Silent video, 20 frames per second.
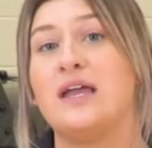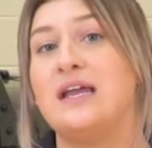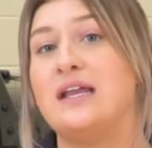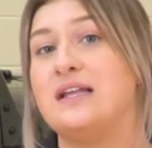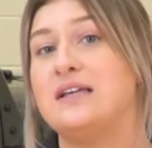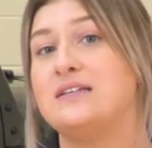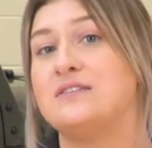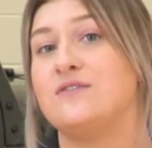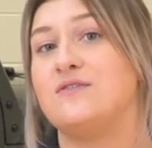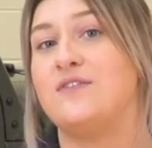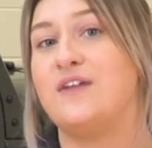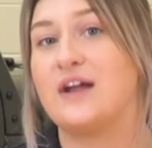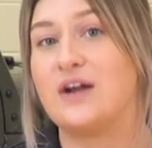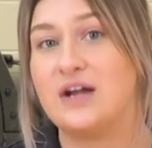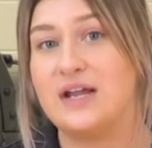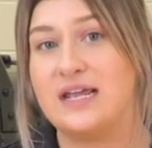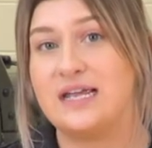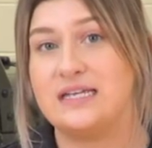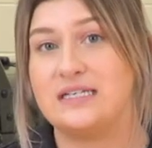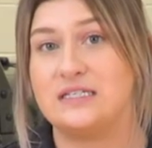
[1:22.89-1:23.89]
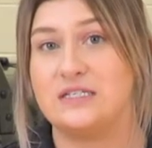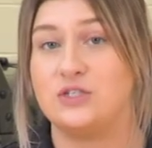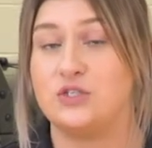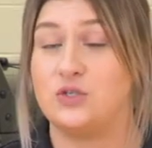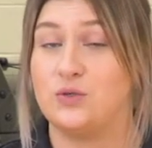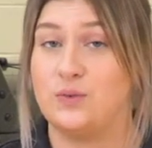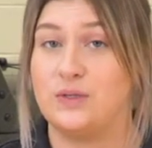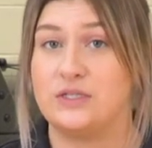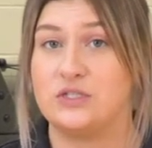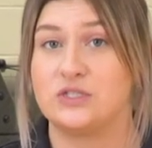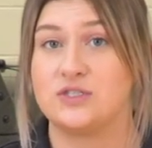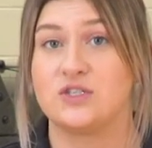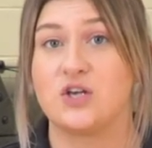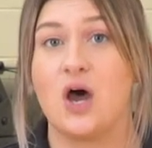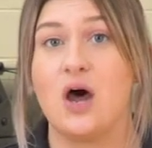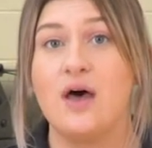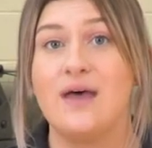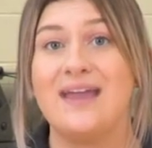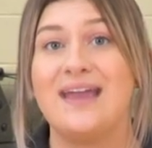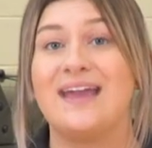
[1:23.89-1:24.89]
it is very easy to
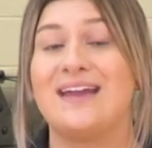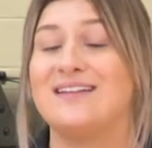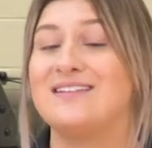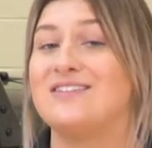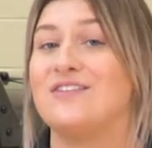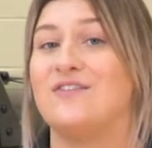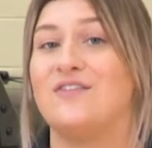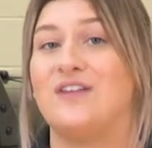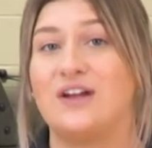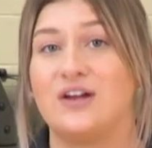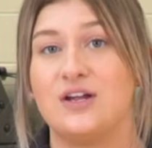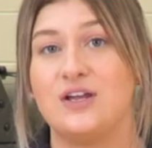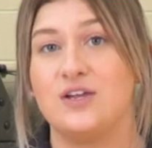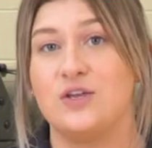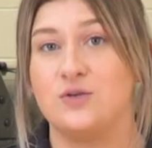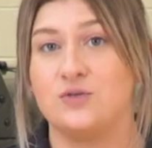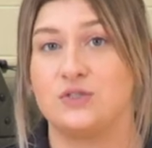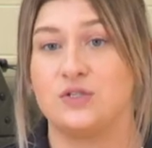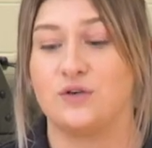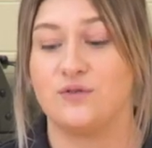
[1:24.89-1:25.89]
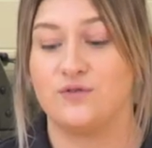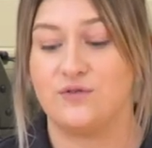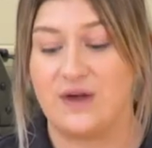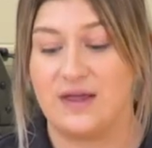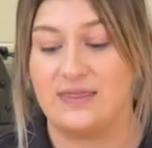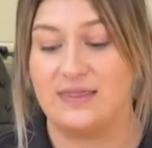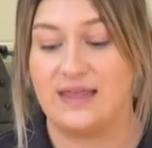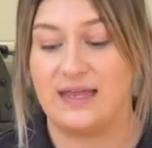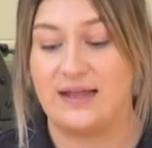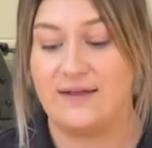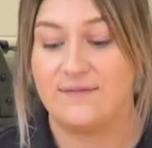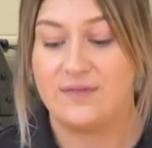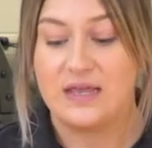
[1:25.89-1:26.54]
install and it's very user friendly.